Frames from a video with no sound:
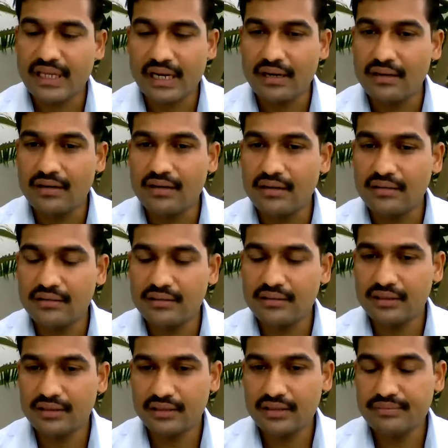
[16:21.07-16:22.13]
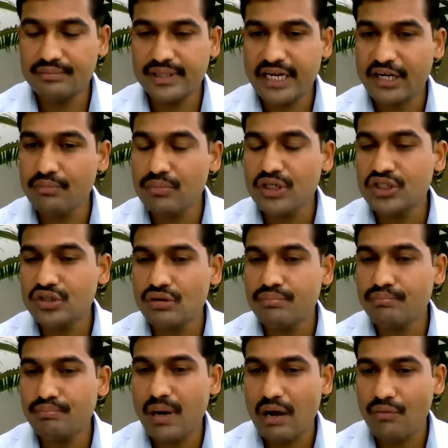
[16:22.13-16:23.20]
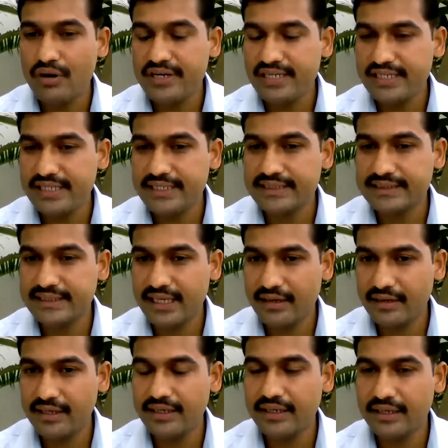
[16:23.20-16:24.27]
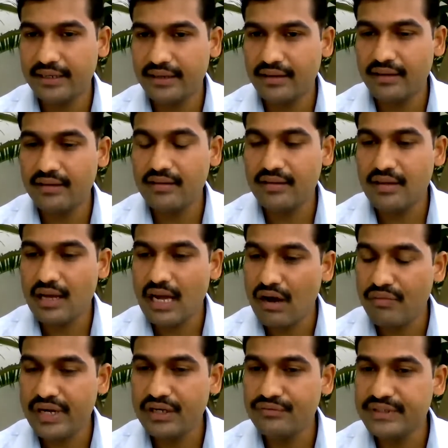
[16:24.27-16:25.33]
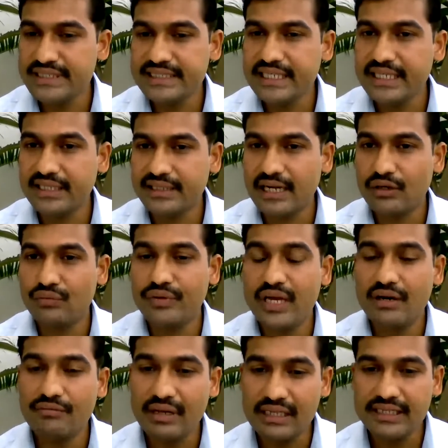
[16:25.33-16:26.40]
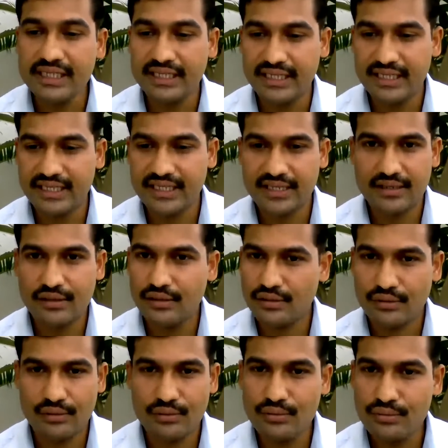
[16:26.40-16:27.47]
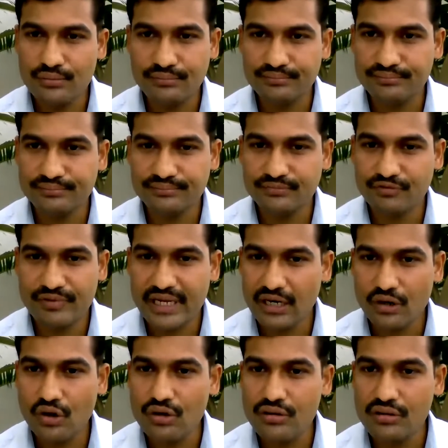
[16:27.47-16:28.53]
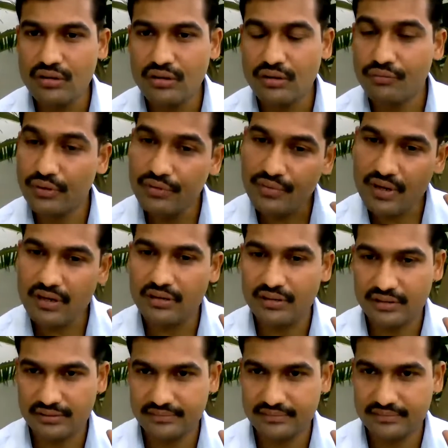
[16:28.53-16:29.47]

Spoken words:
And if that much of poverty is there in India, how can we say that we are wealthy? No, we are not. We were,